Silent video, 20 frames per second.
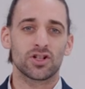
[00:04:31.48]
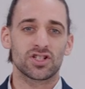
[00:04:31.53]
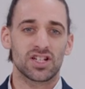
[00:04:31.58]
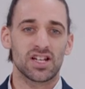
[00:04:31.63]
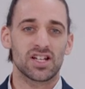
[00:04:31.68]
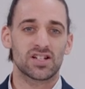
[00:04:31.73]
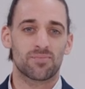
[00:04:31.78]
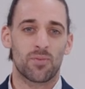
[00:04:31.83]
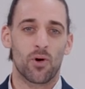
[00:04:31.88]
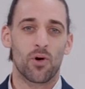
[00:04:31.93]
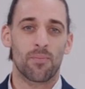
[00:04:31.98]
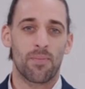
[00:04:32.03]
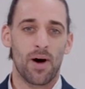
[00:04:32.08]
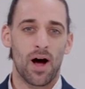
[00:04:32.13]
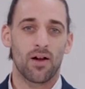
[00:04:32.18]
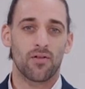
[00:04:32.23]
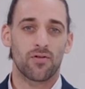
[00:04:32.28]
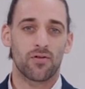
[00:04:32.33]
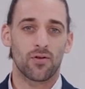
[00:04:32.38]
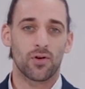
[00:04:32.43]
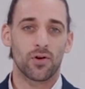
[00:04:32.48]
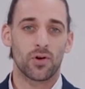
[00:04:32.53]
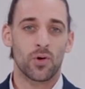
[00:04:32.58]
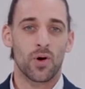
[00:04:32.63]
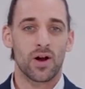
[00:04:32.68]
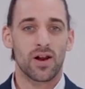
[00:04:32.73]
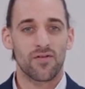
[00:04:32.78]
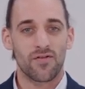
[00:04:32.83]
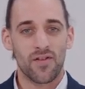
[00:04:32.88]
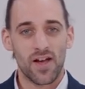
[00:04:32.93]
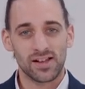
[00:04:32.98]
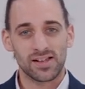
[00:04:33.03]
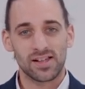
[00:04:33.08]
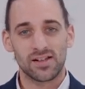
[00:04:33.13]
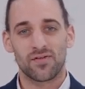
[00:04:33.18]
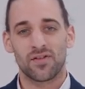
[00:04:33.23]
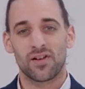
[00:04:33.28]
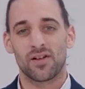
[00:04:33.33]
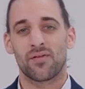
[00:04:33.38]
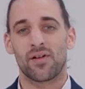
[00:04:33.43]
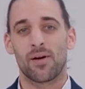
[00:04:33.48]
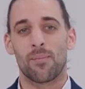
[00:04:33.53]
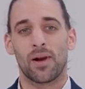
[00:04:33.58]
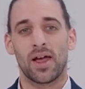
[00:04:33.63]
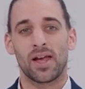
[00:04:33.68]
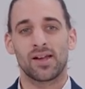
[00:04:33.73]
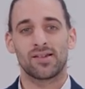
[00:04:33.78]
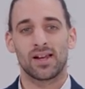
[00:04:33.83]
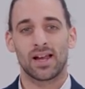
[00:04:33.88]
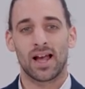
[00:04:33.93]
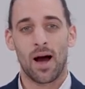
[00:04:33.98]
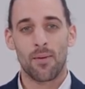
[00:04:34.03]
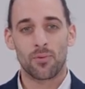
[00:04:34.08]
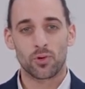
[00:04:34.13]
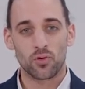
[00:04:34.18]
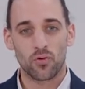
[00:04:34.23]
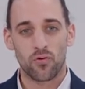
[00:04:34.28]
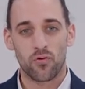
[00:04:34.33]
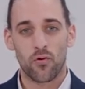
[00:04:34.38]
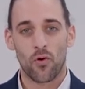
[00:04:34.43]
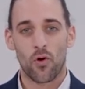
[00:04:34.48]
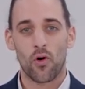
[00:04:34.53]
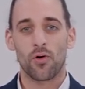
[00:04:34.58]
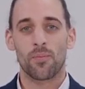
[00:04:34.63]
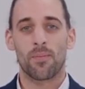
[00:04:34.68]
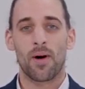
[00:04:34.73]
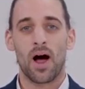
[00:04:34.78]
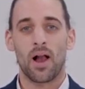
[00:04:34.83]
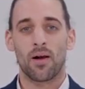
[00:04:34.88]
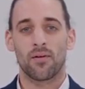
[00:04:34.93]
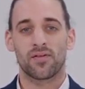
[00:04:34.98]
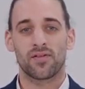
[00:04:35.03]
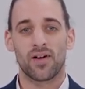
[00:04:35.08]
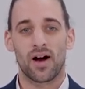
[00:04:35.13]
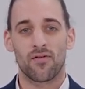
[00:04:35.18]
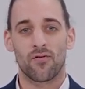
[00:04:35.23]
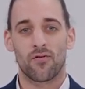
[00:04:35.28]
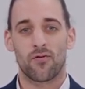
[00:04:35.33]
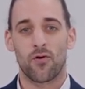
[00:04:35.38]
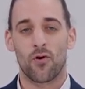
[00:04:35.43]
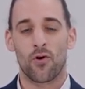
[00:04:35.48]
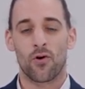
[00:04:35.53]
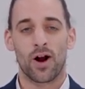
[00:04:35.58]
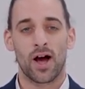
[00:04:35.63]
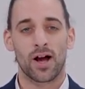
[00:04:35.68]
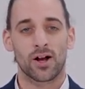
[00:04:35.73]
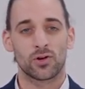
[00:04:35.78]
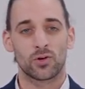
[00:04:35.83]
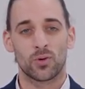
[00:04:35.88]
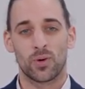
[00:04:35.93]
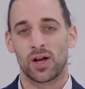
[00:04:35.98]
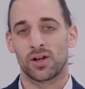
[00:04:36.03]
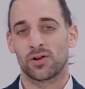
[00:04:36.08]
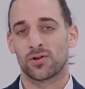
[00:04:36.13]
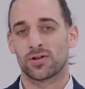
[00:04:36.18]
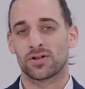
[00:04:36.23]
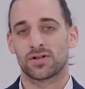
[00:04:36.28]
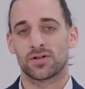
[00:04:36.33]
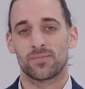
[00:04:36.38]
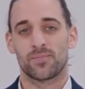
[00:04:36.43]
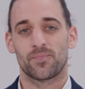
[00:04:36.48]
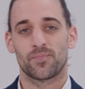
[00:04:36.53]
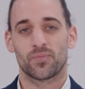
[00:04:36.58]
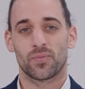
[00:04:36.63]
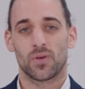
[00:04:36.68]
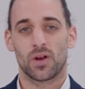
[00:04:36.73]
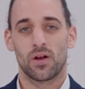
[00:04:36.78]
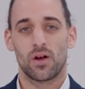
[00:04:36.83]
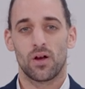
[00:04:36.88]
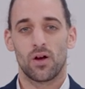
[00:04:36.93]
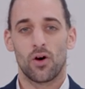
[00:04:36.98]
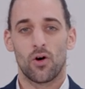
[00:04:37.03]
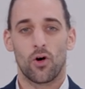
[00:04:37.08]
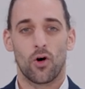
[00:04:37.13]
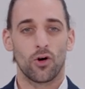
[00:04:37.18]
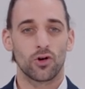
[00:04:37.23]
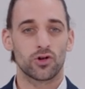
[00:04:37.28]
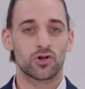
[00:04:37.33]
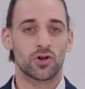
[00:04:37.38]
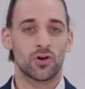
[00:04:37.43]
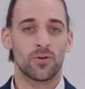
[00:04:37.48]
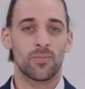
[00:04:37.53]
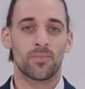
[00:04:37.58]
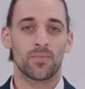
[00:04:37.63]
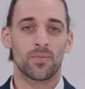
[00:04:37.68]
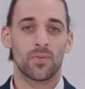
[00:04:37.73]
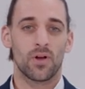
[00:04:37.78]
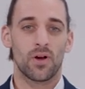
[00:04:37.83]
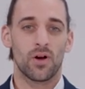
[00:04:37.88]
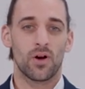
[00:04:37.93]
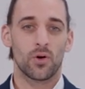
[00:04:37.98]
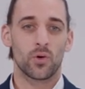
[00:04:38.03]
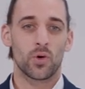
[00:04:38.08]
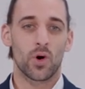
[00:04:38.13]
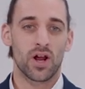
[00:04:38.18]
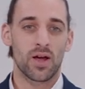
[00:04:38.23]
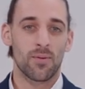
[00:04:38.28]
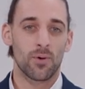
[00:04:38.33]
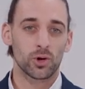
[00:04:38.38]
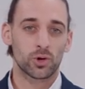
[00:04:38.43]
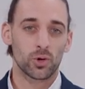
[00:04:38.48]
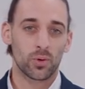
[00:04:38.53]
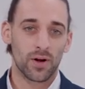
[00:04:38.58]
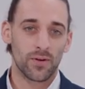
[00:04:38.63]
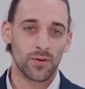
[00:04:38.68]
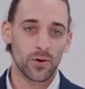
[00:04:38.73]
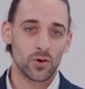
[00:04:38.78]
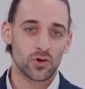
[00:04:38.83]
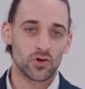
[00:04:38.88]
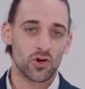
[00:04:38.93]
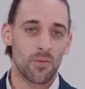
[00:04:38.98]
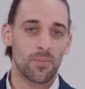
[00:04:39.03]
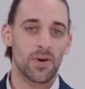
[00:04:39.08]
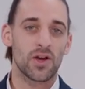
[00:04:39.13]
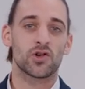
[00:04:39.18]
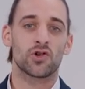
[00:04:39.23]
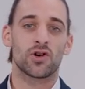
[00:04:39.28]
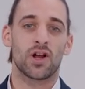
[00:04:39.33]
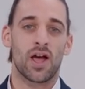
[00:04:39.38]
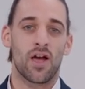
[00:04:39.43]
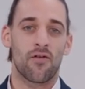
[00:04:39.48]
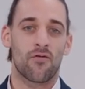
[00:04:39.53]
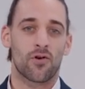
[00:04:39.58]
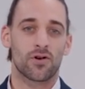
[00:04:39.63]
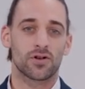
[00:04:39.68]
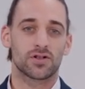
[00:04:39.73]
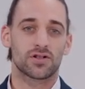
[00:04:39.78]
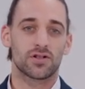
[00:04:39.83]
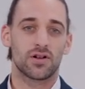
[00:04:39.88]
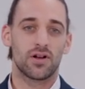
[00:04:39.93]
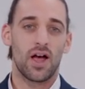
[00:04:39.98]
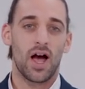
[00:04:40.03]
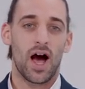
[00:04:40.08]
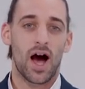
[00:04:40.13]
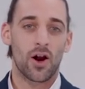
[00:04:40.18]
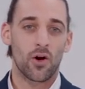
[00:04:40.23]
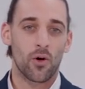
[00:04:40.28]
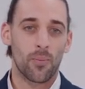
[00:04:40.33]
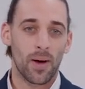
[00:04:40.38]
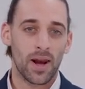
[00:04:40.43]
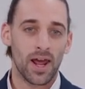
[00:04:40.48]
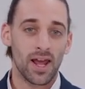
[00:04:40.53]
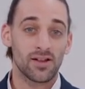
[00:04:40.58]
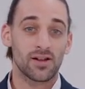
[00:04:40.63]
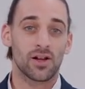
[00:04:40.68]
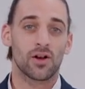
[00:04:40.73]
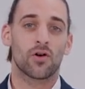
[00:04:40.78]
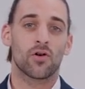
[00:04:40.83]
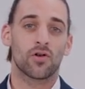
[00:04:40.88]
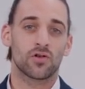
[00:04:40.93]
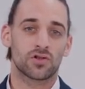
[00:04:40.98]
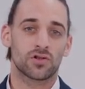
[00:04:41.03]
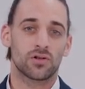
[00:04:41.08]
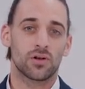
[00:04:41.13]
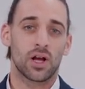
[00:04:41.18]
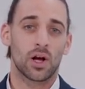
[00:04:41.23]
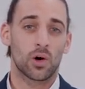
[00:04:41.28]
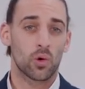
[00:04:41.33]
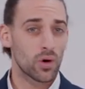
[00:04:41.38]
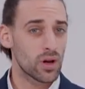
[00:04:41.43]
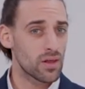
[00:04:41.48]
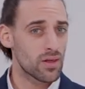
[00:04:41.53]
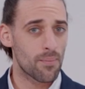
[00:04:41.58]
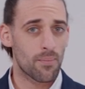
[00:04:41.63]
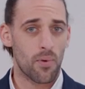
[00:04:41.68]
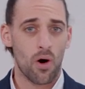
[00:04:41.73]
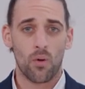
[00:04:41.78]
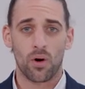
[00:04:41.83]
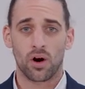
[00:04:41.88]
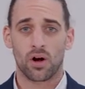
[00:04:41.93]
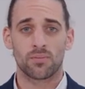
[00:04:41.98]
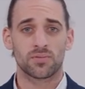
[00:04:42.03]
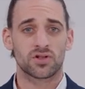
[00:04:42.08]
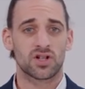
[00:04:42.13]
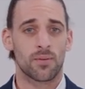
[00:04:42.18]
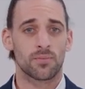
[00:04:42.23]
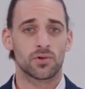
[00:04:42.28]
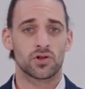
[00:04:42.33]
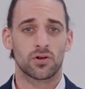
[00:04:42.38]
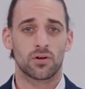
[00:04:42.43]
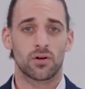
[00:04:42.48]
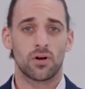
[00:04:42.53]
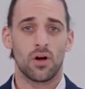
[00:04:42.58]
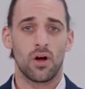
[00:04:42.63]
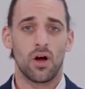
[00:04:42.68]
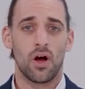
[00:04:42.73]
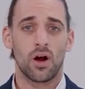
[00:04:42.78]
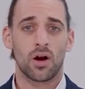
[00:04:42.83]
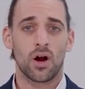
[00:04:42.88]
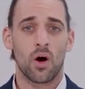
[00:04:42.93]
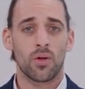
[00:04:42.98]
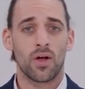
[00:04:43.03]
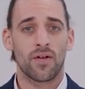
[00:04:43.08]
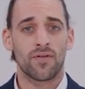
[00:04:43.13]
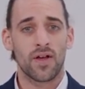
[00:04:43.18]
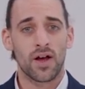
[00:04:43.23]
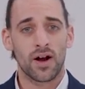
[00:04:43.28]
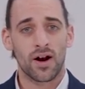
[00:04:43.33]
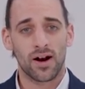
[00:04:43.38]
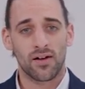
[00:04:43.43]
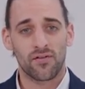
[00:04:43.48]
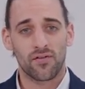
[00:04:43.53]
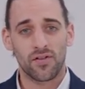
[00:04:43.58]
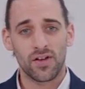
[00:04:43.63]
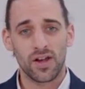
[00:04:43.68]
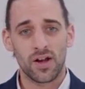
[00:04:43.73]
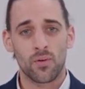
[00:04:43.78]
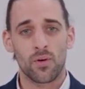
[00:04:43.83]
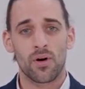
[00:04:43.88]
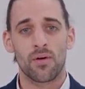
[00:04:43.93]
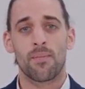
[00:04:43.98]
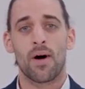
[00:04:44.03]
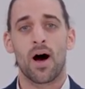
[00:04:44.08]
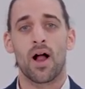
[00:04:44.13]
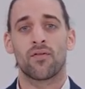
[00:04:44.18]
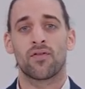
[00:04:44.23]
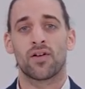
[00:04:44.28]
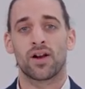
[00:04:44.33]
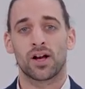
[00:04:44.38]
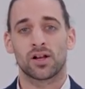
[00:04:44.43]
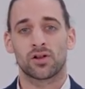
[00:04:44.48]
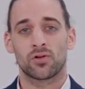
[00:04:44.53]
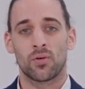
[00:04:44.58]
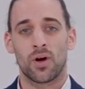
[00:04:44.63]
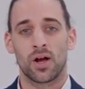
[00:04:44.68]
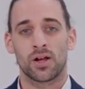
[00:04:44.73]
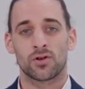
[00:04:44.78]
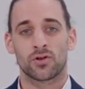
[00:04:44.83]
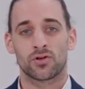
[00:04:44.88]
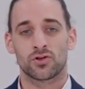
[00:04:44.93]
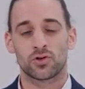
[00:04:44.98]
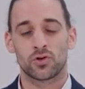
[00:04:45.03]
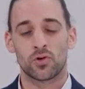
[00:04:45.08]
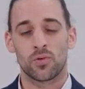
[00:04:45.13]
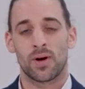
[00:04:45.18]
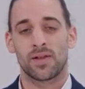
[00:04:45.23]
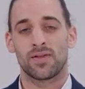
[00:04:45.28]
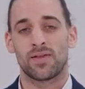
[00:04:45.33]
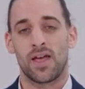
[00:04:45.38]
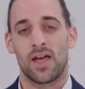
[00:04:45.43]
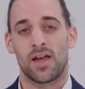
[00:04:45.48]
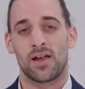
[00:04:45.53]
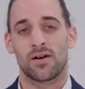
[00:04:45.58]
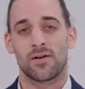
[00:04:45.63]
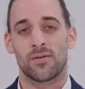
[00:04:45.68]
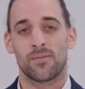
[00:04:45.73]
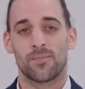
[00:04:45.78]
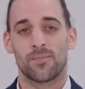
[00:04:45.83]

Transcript: six-port valve, you are effectively replacing up to four valves and four actuators. Also, you are able to reduce commissioning efforts and operating costs, including the power consumption, now that there are fewer valves and actuators to maintain.